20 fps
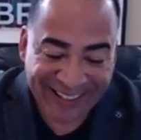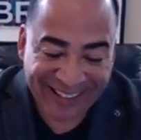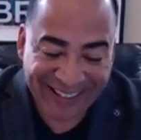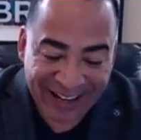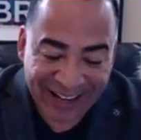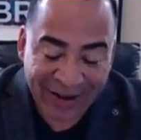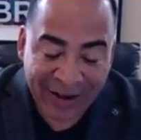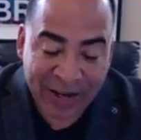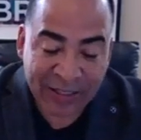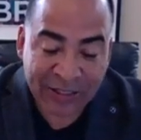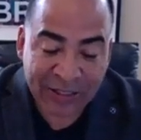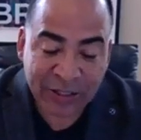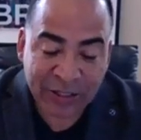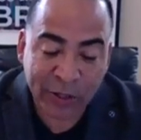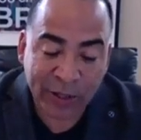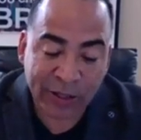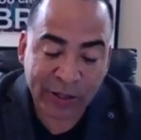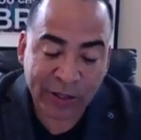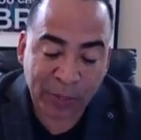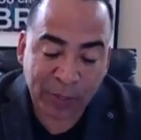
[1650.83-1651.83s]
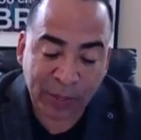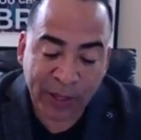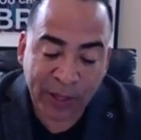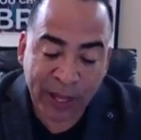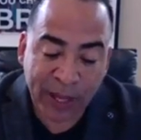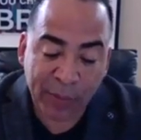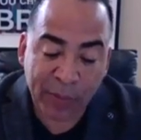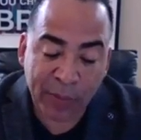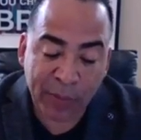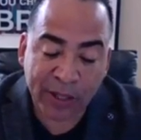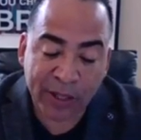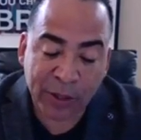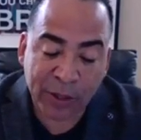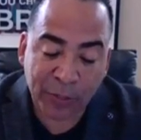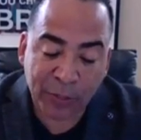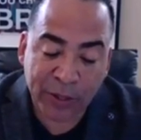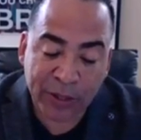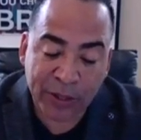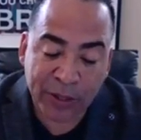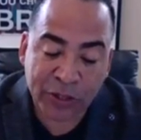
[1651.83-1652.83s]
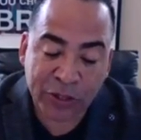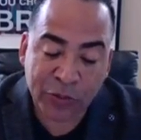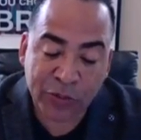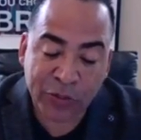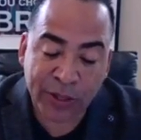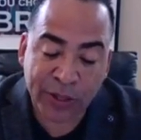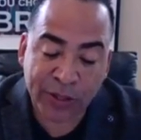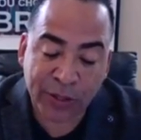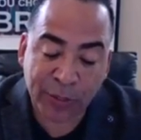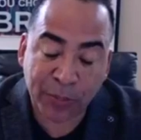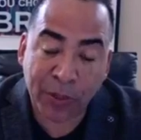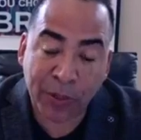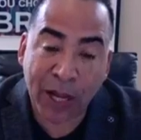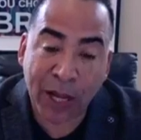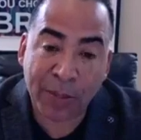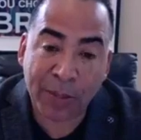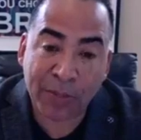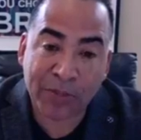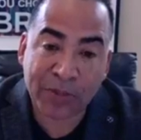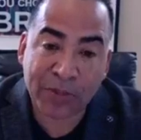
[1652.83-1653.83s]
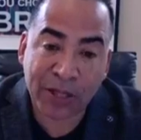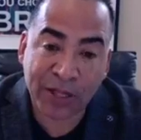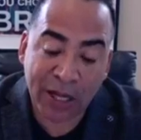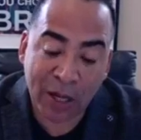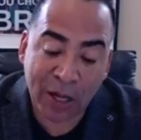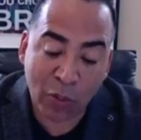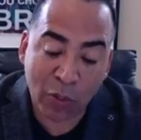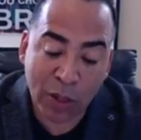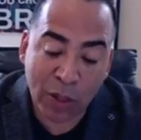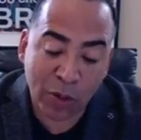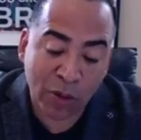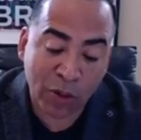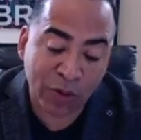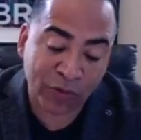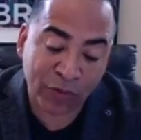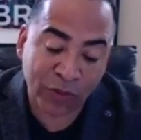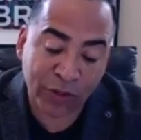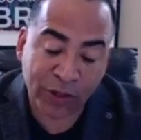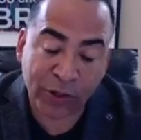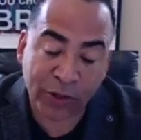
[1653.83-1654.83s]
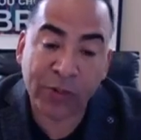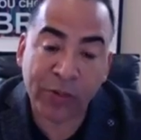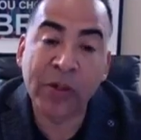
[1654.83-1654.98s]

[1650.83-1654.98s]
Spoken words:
All right. So we got the plan, we got the principles, we got the problems. I got one more for you.